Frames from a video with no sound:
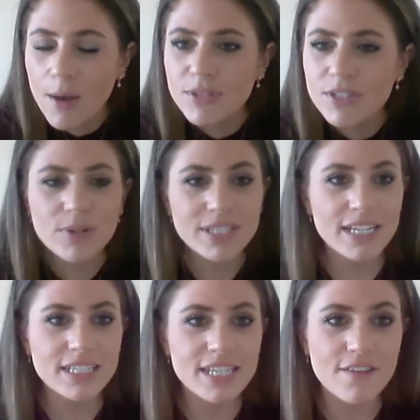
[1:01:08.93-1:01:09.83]
Someone
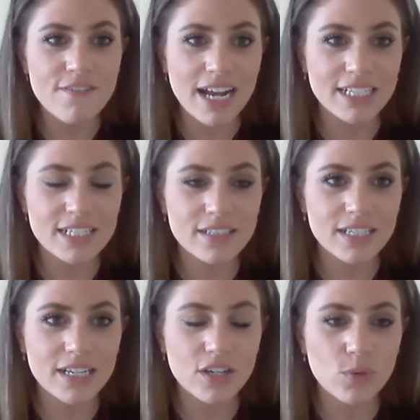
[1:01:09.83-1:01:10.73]
said, does it affect
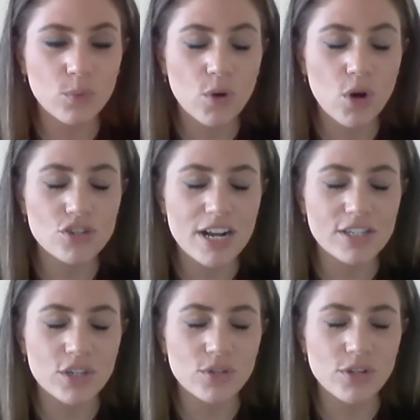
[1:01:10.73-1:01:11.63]
contracts
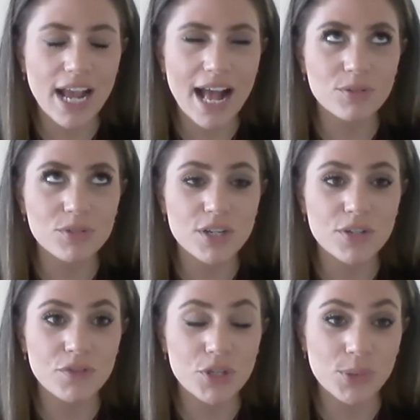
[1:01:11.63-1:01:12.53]
that you're doing outside
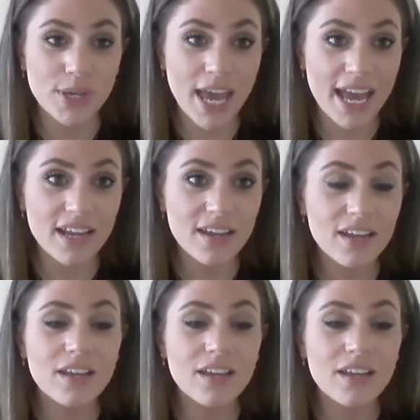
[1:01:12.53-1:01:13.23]
of the UK?